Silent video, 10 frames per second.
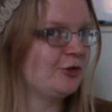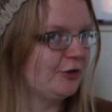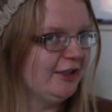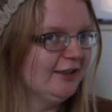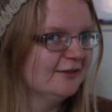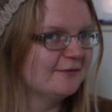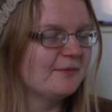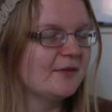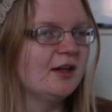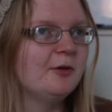a tree,
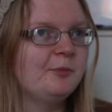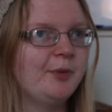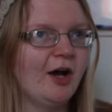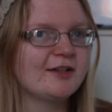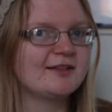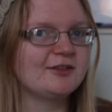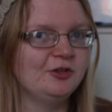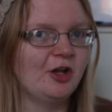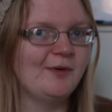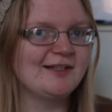but
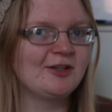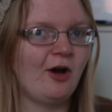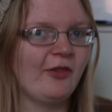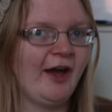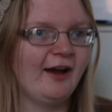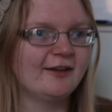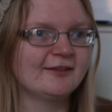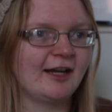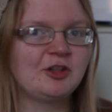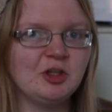you know, it's got
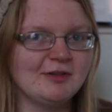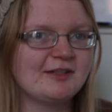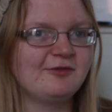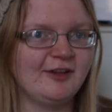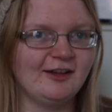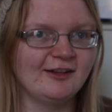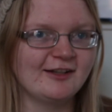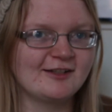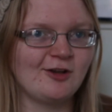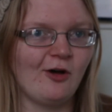that cubist feel, and
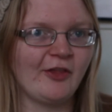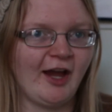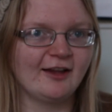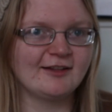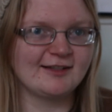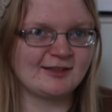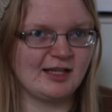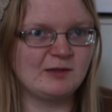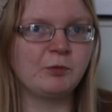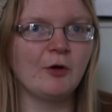it's got that,
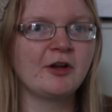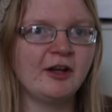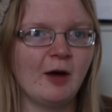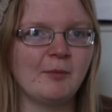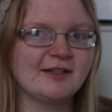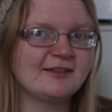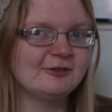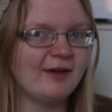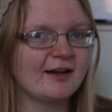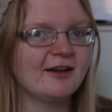it's broken up, but it's
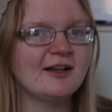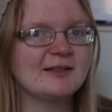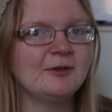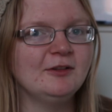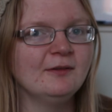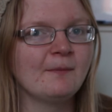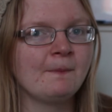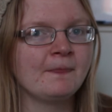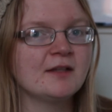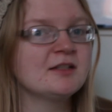still recognisable.
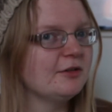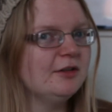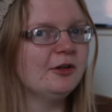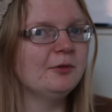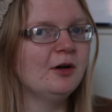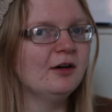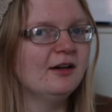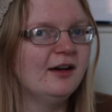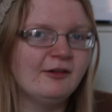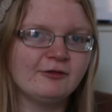So you know what?
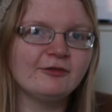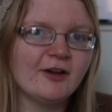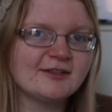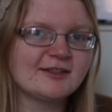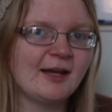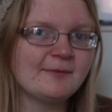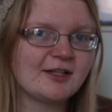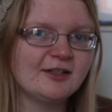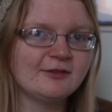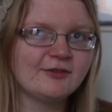For a first
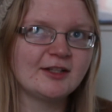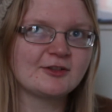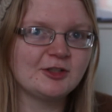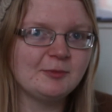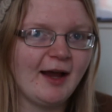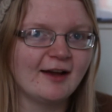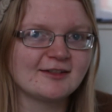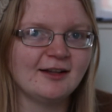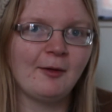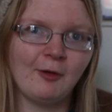attempt, I don't think that's too
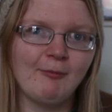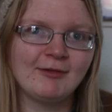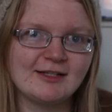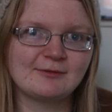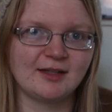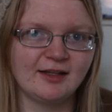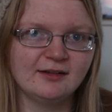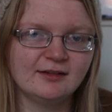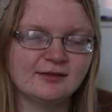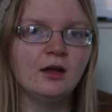bad. I'm quite pleased with it.
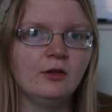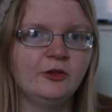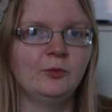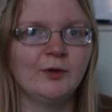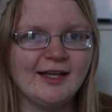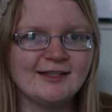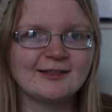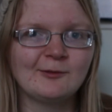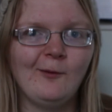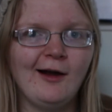The weir
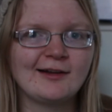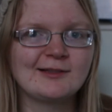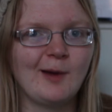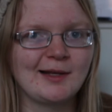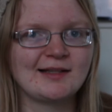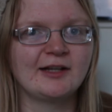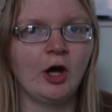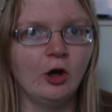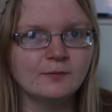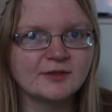didn't work as well as I'd
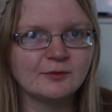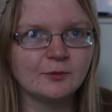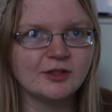hoped it